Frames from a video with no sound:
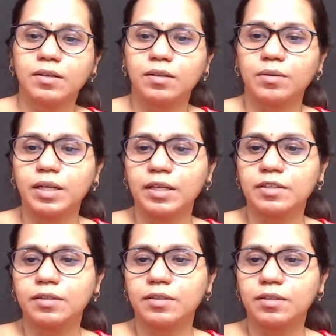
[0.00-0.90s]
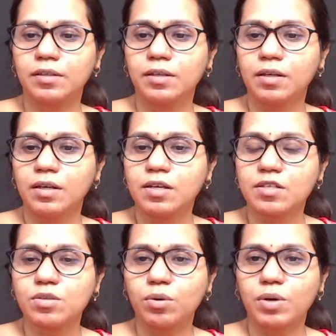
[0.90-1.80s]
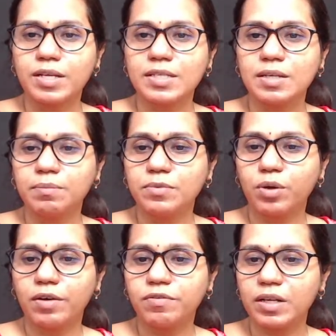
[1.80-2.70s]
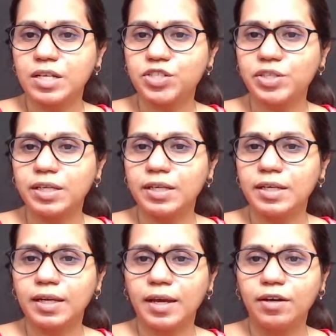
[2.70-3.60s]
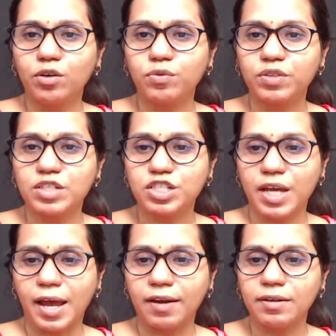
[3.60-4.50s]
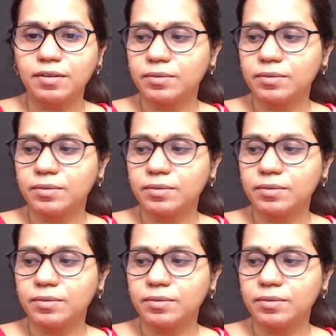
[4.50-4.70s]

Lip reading: Okay. So I seem to have reached the end of the chat.